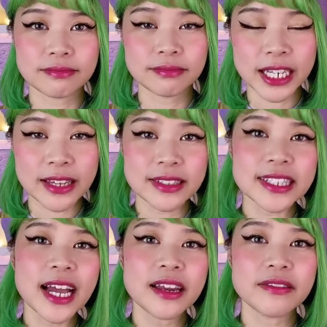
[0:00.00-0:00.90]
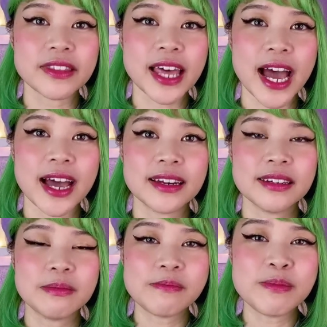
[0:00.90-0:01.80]
But outside of that,
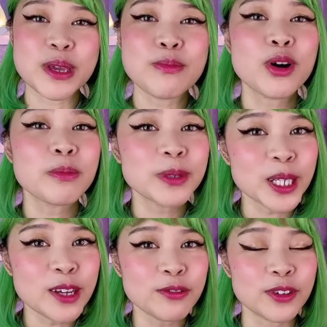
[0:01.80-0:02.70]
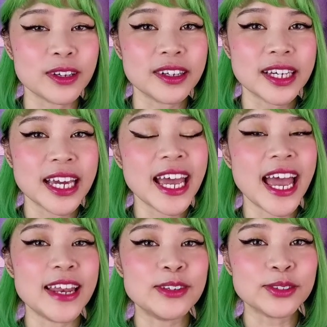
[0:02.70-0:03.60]
be more playful,
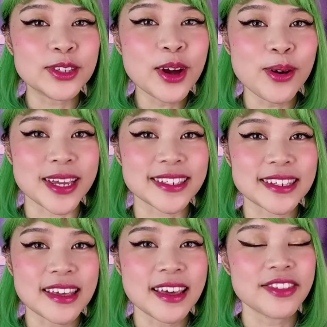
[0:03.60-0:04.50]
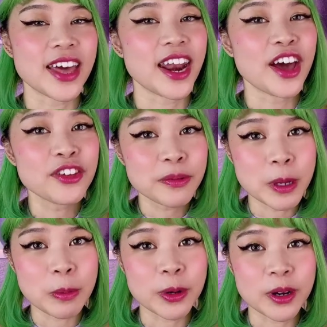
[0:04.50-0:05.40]
and you'll notice that other
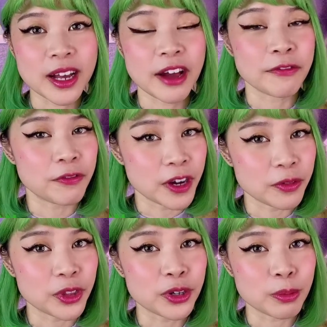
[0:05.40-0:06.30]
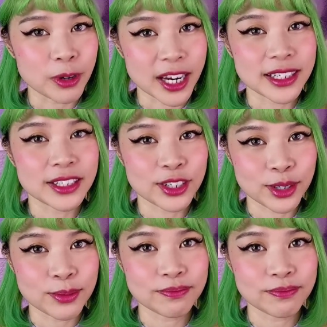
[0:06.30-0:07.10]
people have fun with your brand too.